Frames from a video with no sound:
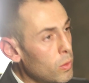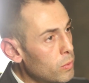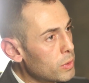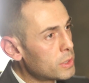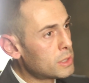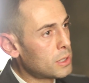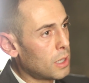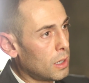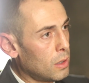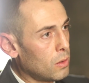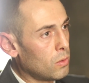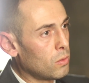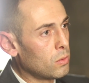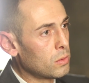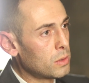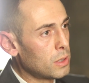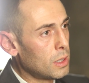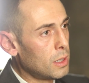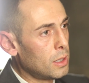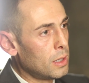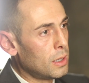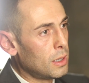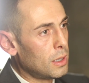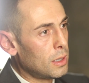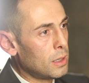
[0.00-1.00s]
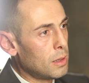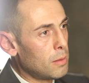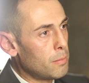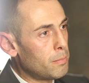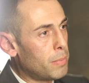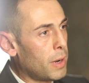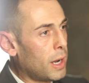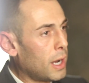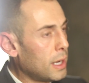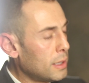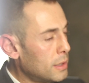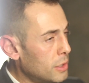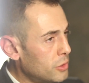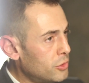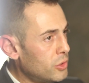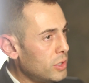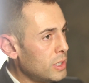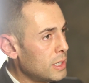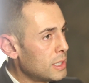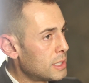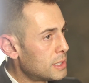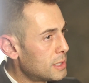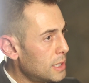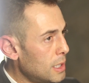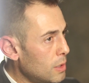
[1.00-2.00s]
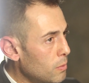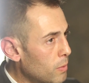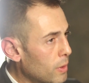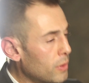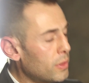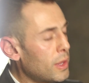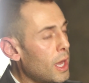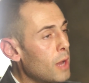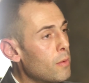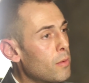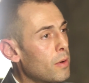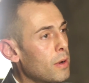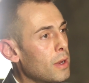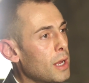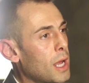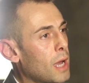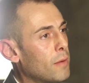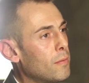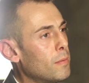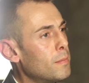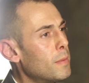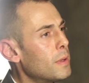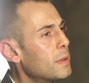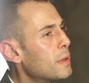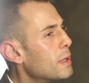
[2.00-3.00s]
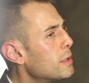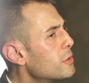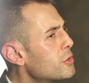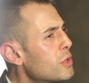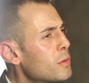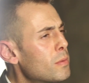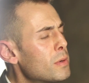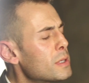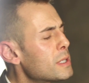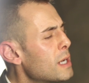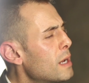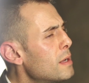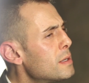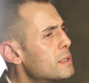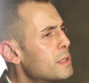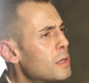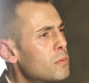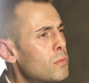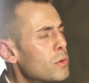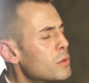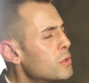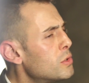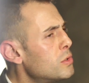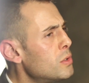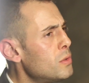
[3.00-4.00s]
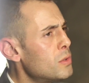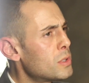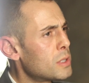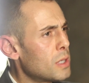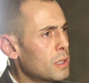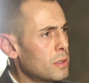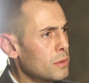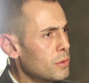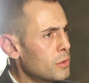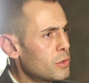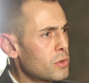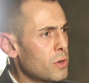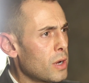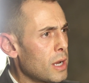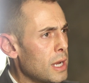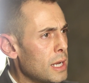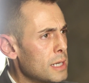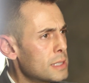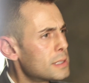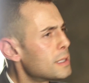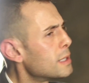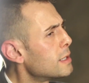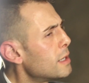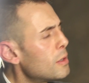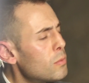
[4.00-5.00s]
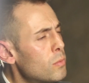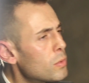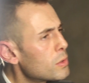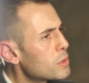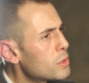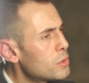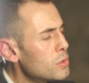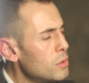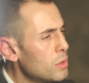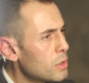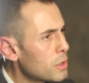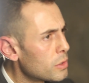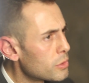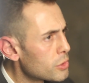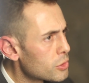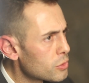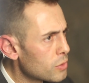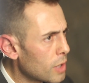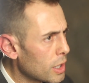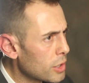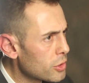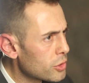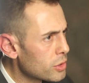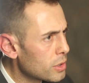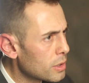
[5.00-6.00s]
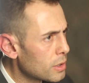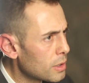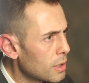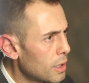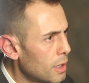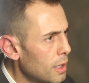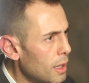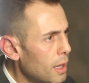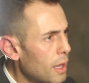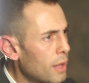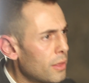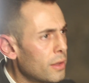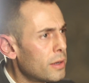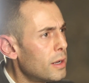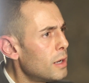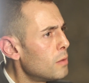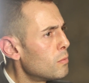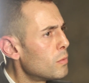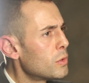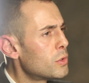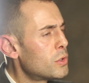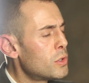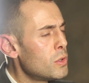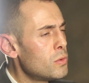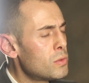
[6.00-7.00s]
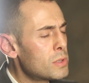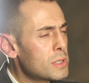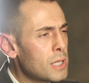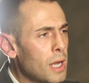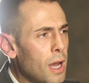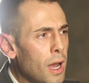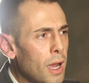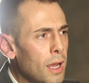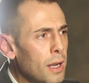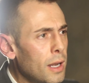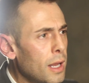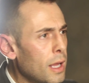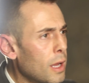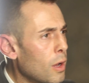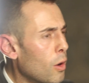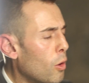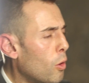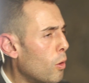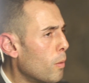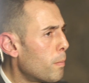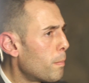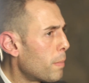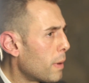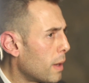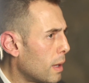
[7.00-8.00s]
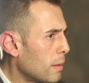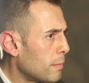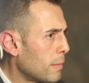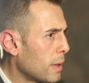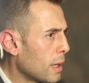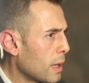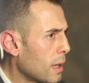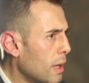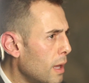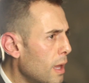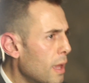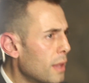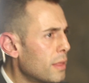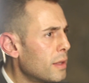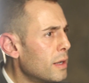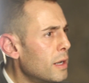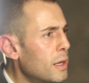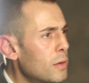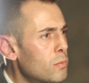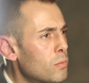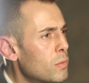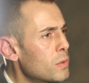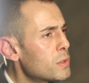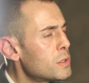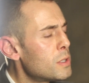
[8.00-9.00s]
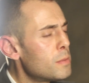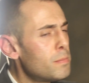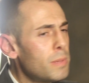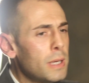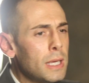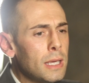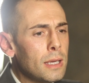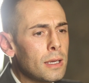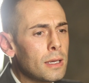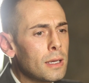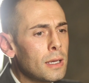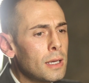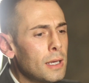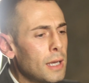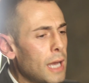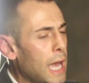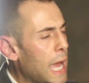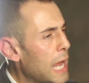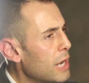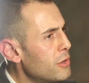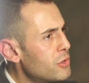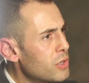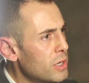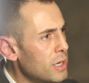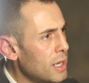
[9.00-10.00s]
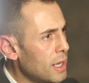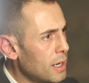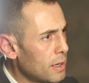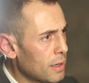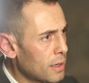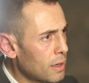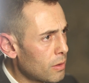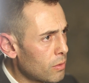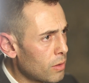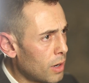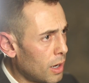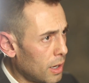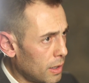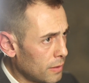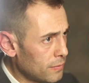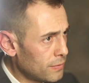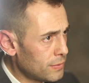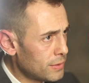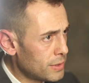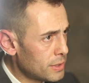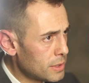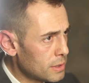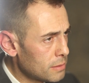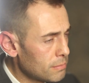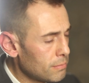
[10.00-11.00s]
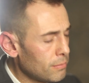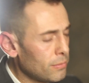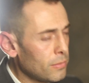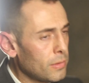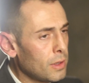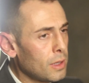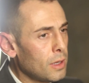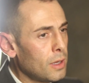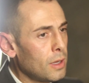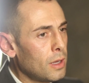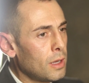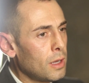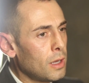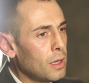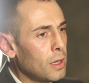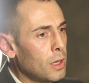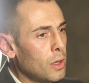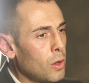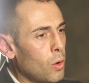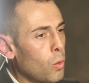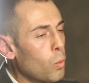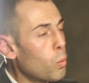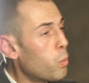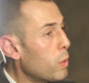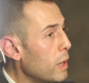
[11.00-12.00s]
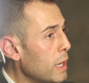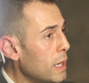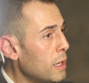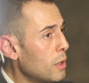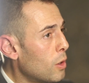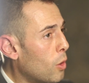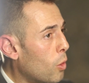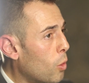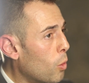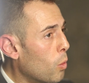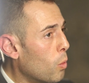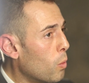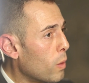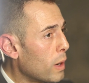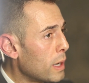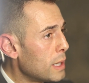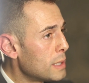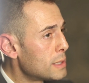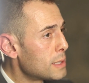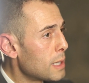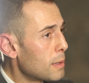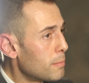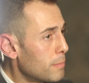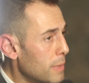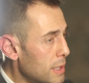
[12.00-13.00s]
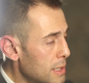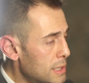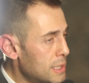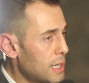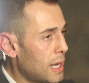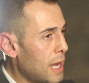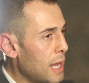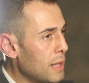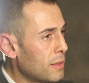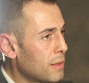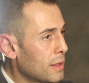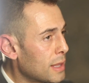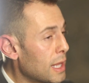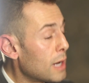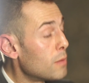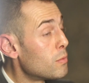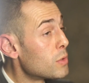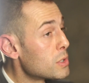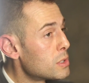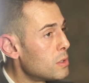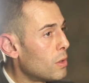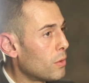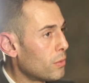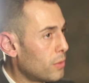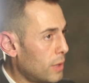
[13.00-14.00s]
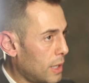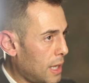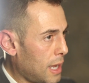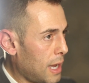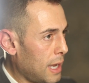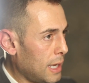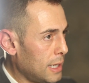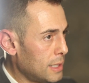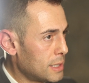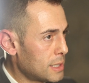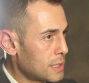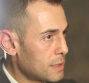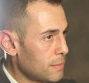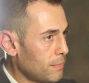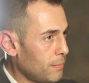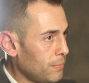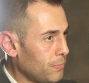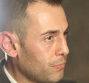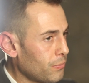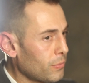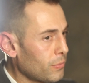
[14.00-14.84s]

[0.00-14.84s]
We were told by the GSD when they were in government that Gibraltarians didn't want to do certain trades. They didn't want to do construction. They didn't want to do tiling or plumbing. They didn't want to be engineer crafts. We always maintained that that was not the case.